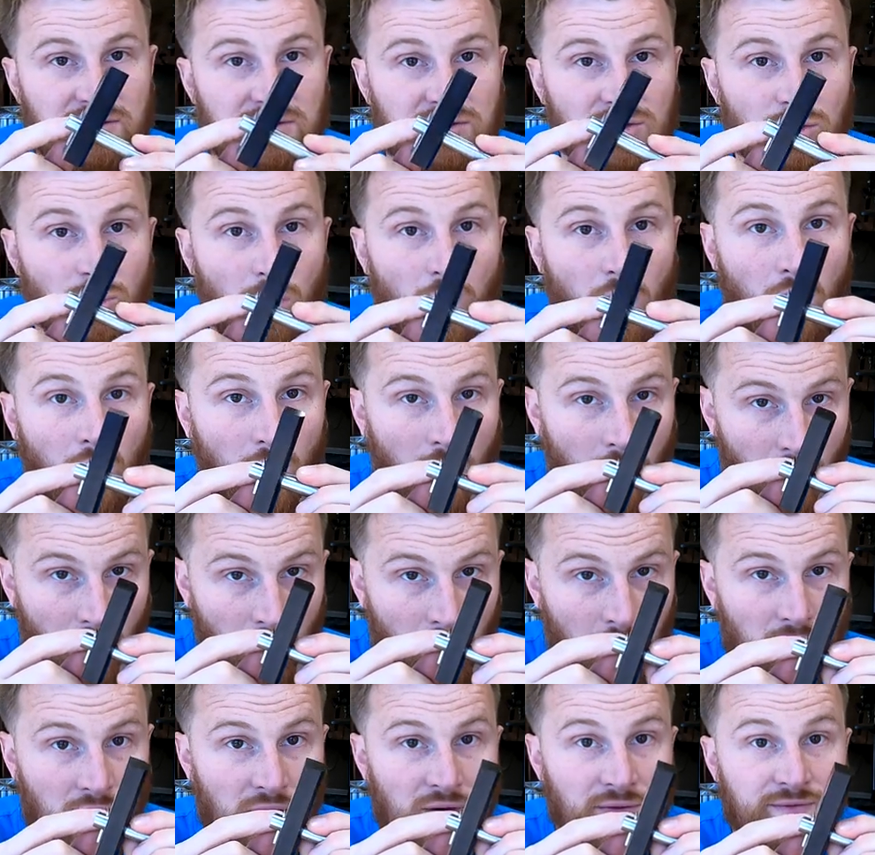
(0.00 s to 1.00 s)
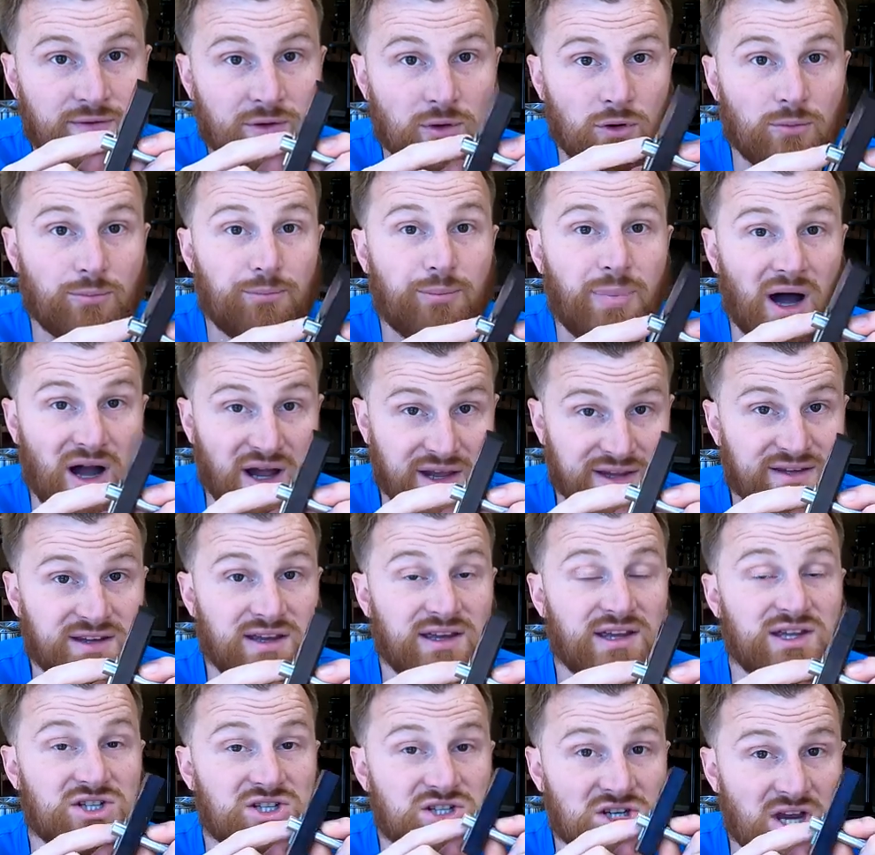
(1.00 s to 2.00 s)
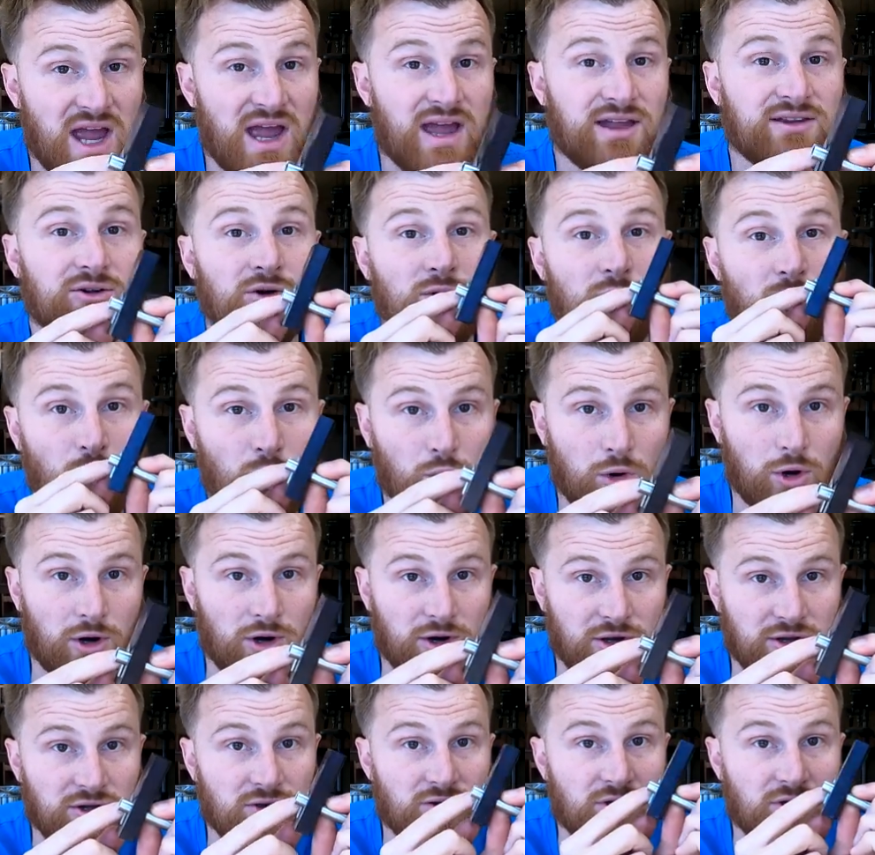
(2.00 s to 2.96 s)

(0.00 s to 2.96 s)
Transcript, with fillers: do all of your binding channel work.